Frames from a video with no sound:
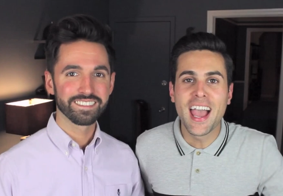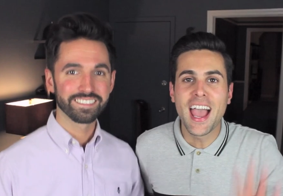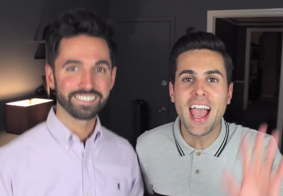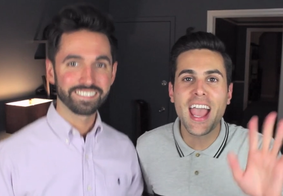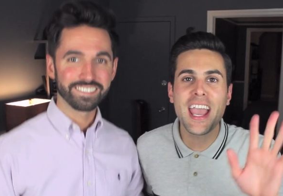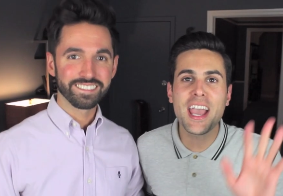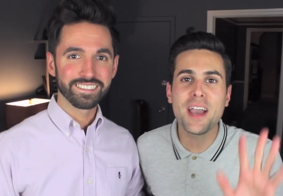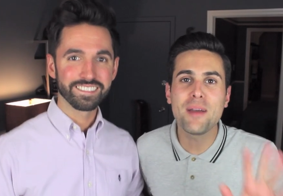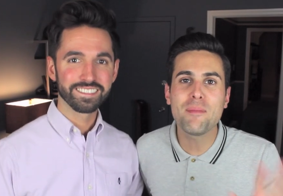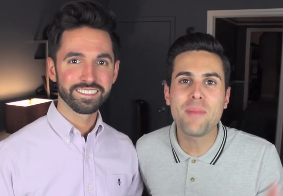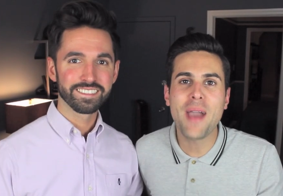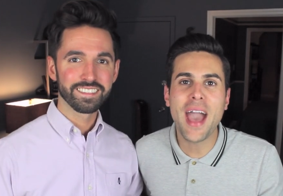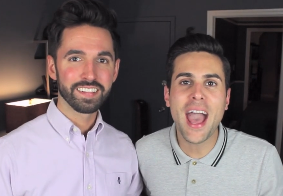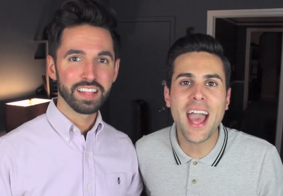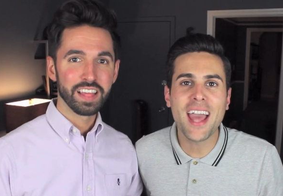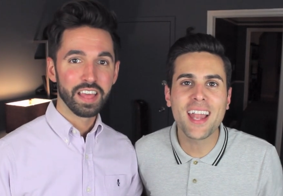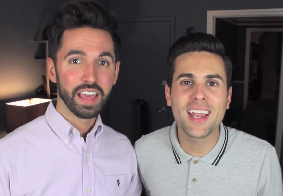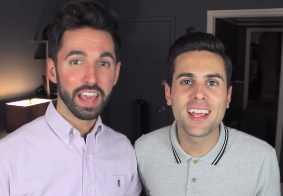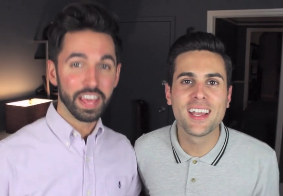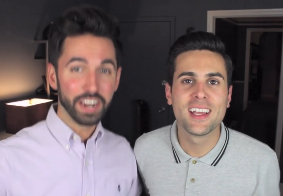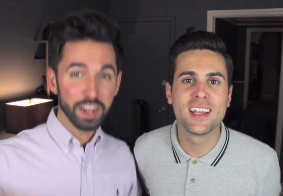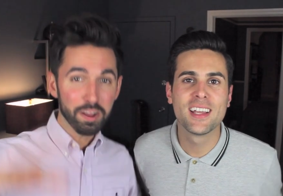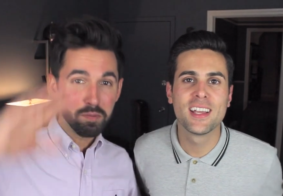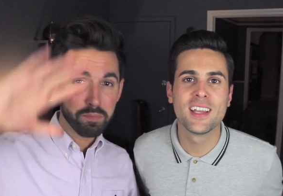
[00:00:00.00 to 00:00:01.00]
Speaker 1: Hey, I'm Pat.
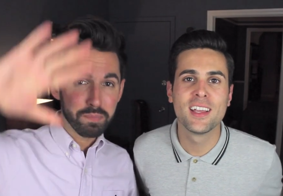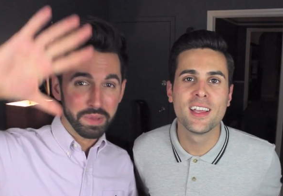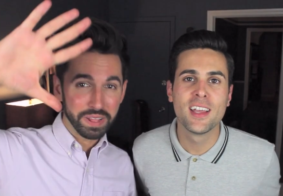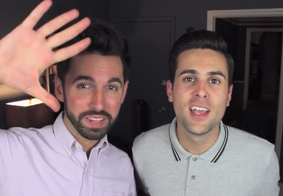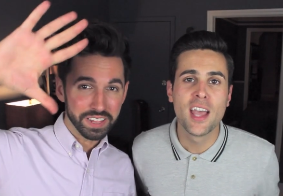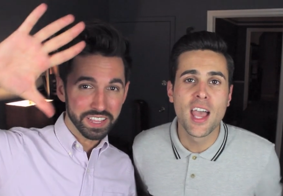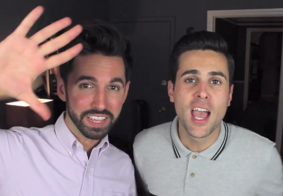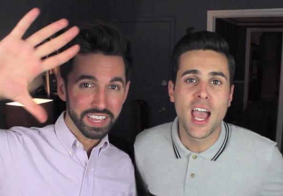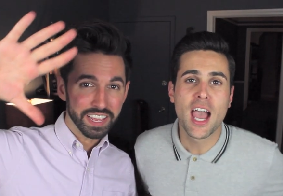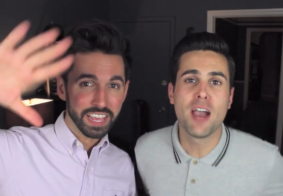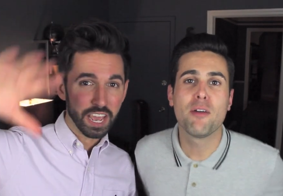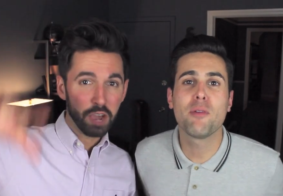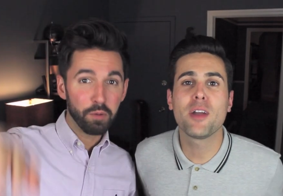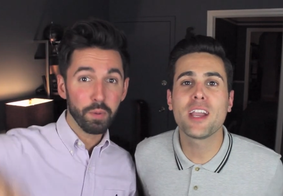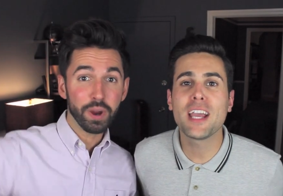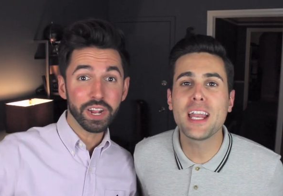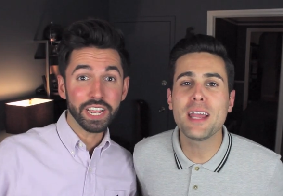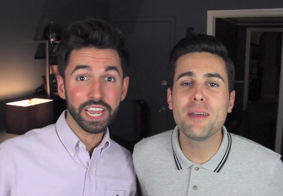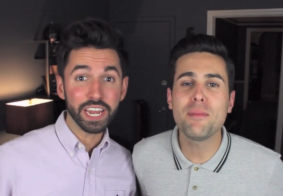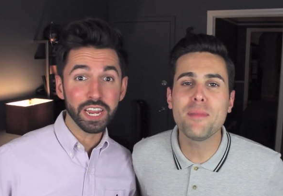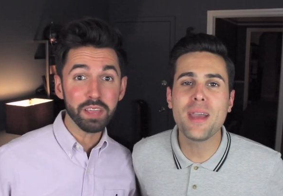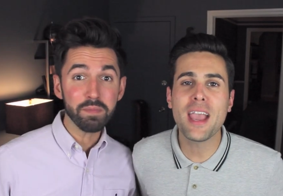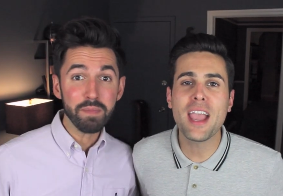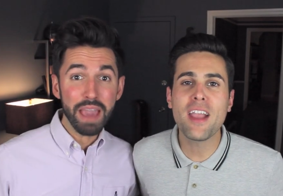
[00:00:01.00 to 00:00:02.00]
And I'm Billy. And we're, we're
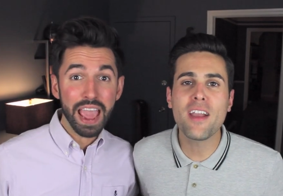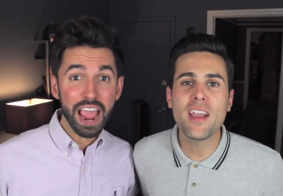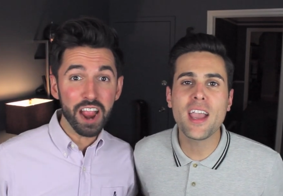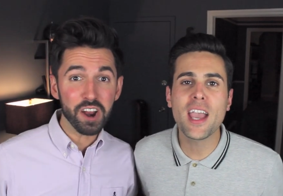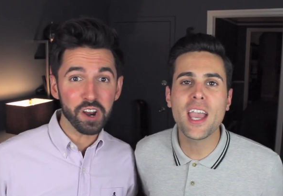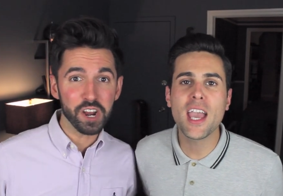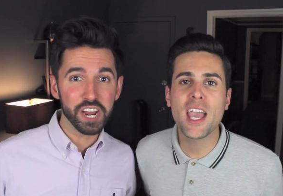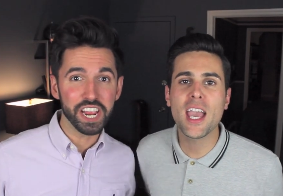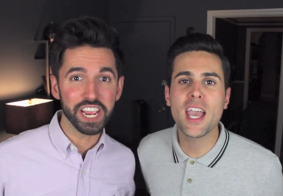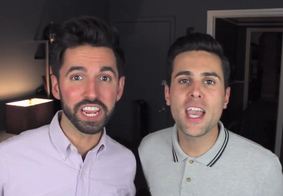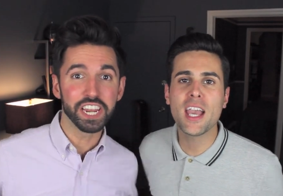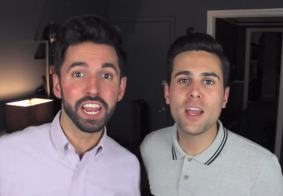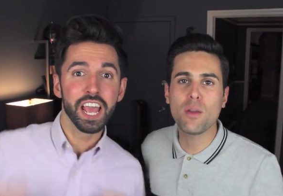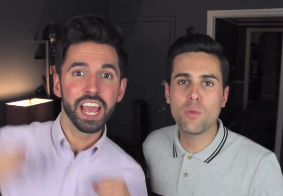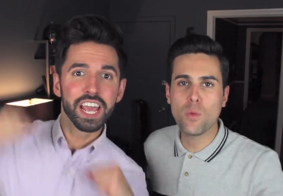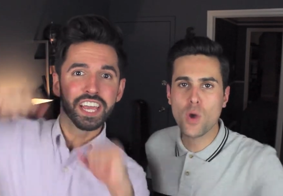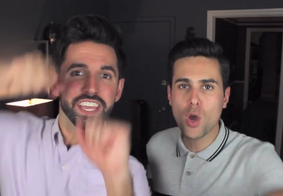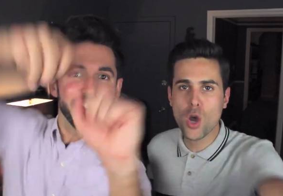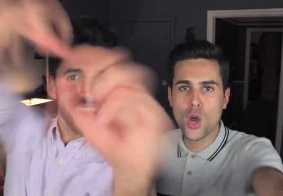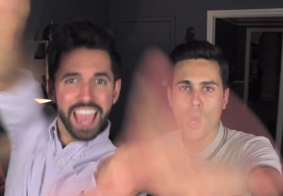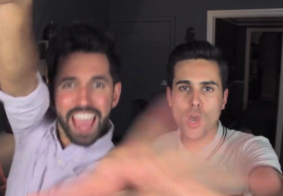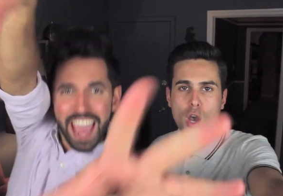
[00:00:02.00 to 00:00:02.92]
getting, married. married.